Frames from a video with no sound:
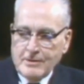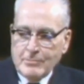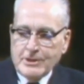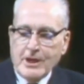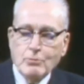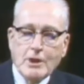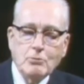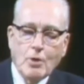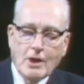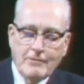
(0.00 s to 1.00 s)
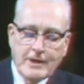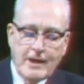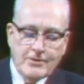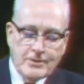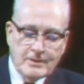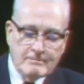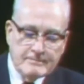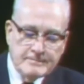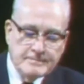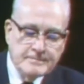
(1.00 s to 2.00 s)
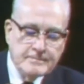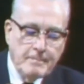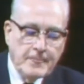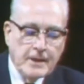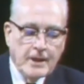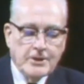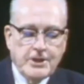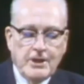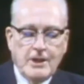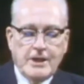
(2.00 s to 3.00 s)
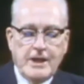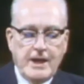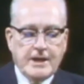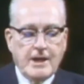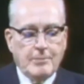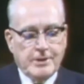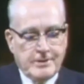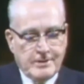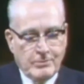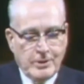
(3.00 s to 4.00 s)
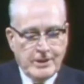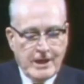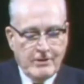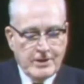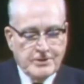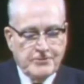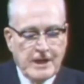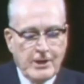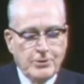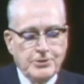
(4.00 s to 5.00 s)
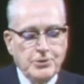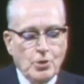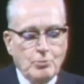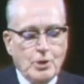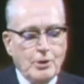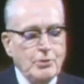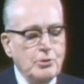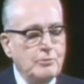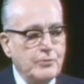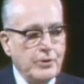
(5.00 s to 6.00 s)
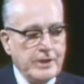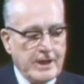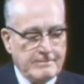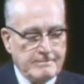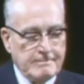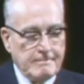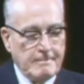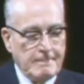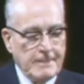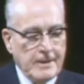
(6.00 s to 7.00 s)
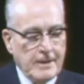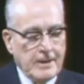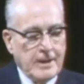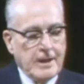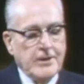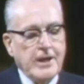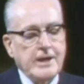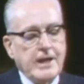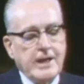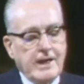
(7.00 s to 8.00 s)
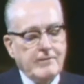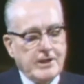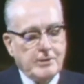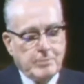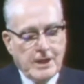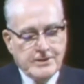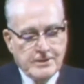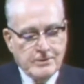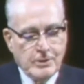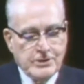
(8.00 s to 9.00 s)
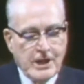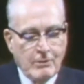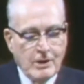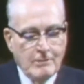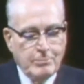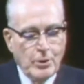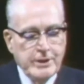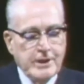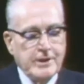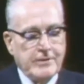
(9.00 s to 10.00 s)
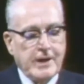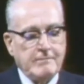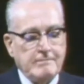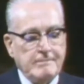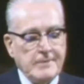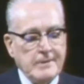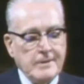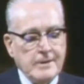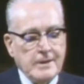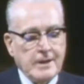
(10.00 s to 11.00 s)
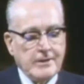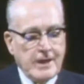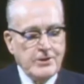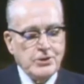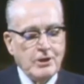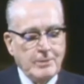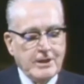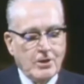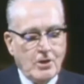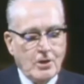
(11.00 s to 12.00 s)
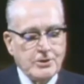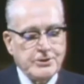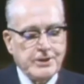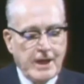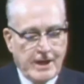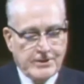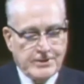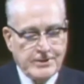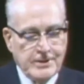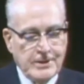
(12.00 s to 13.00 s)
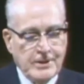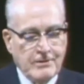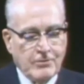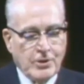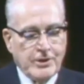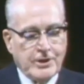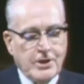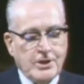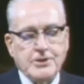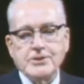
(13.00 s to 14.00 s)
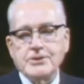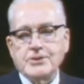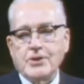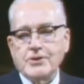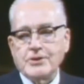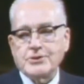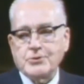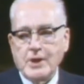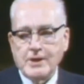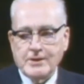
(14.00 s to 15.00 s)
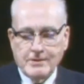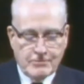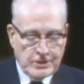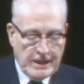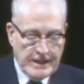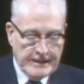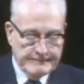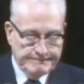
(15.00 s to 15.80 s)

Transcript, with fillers: But then one qualification until the day cometh when there is found no more room for them. And then I have other places which I will appoint unto them, and they shall be called stakes for the curtains or the strength of Zion.